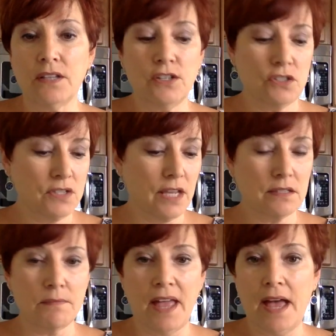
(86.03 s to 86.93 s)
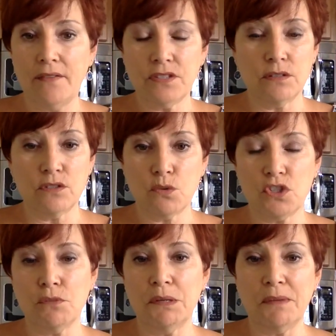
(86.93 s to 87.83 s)
I just take some halves and
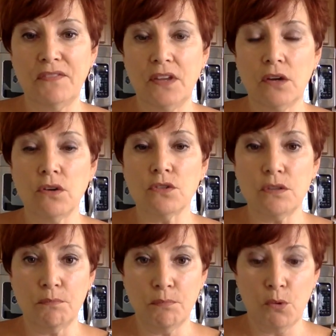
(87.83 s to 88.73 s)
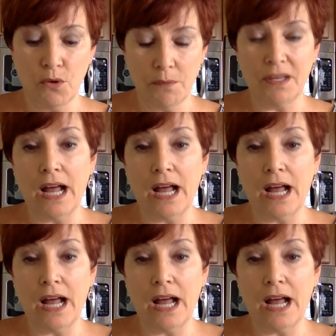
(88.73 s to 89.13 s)
squish them in my fingers and pour them in.